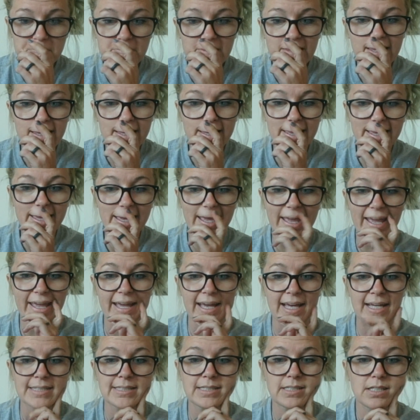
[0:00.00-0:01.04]

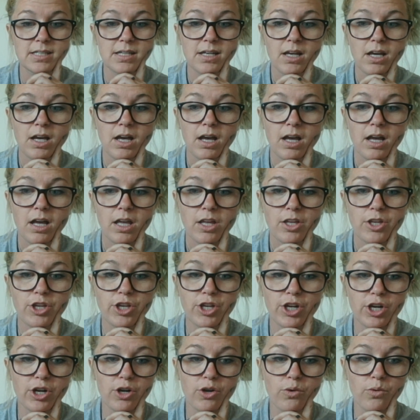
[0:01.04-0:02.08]
And, you
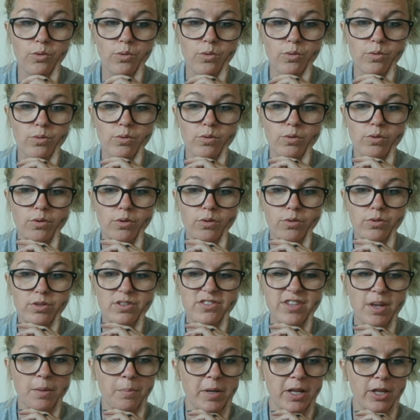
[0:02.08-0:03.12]
know, if
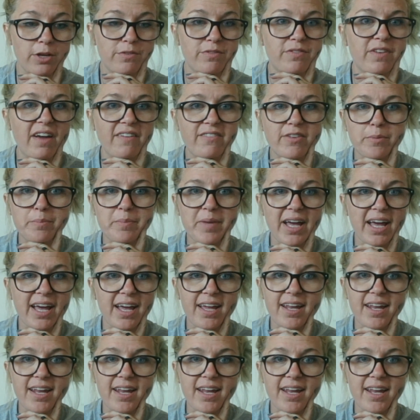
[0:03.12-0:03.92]
somebody you've never met